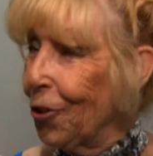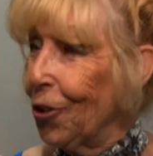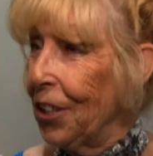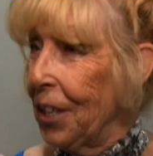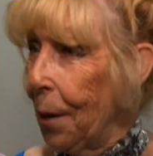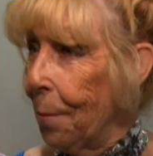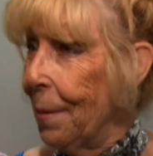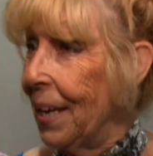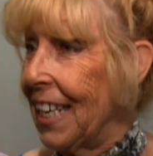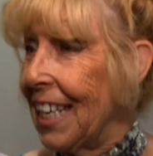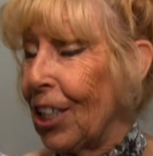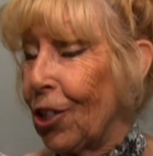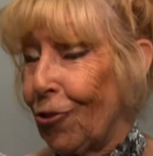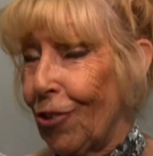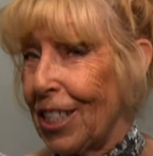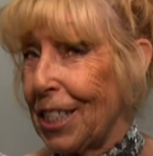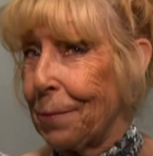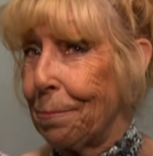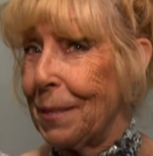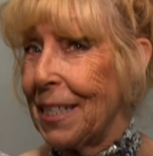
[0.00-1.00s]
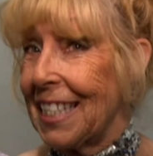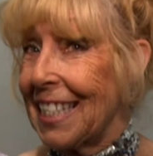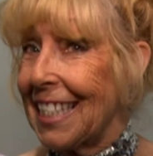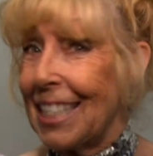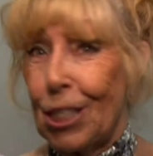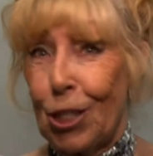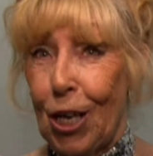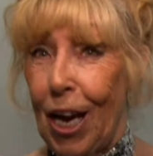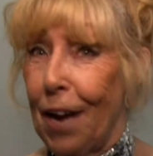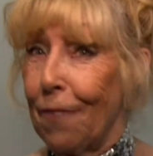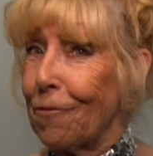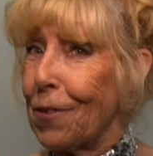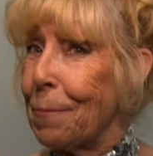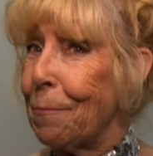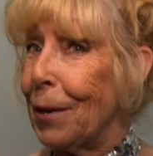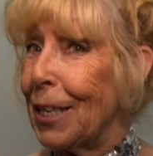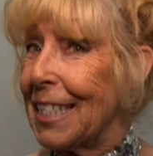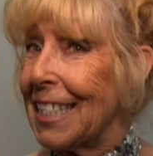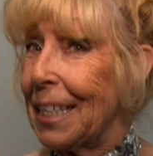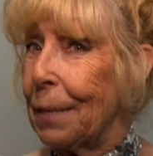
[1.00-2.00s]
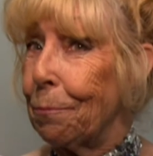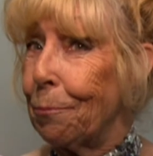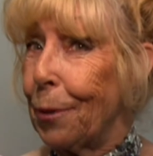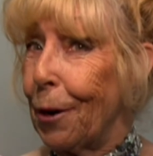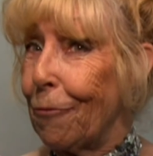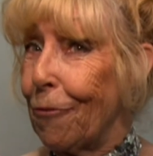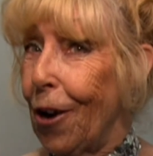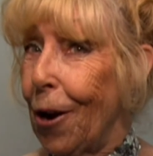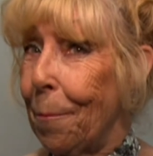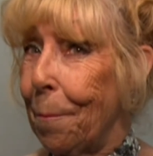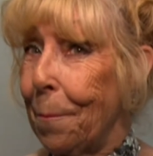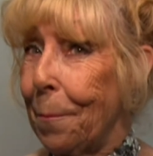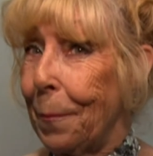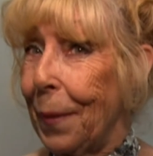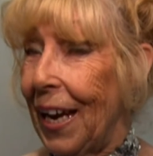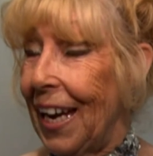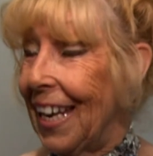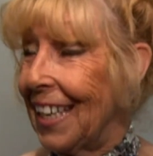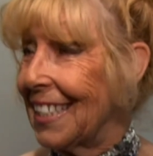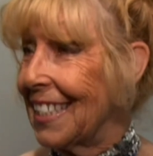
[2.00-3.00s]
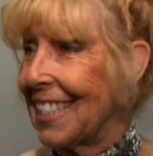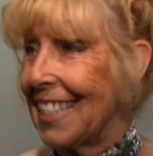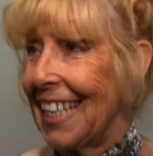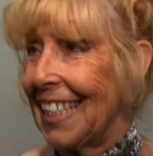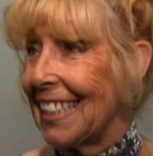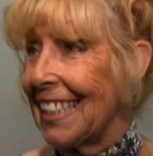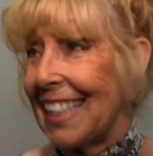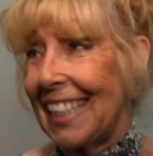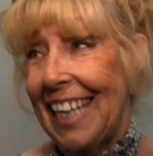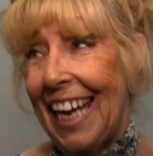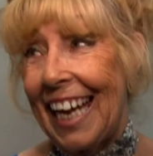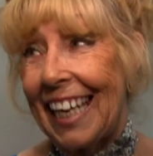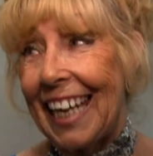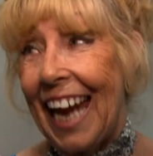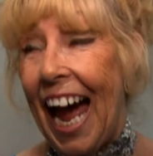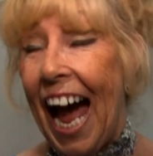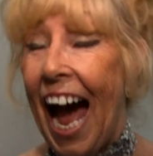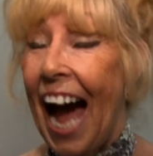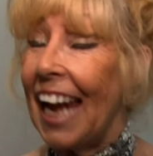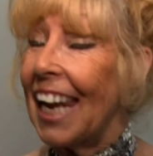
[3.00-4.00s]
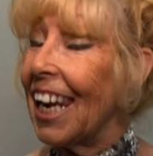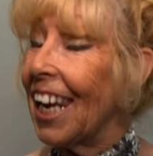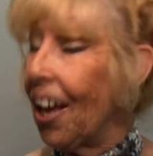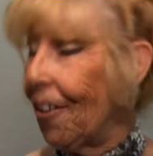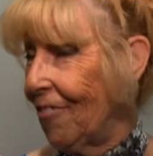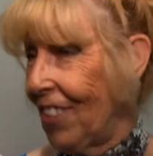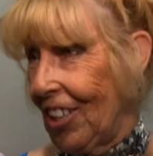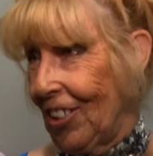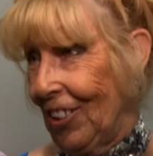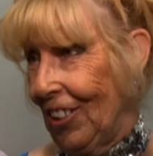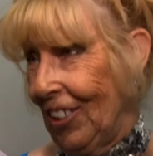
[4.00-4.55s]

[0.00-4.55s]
you, and a Merry Christmas to everybody in Pahrump, and tell Deanna I love her.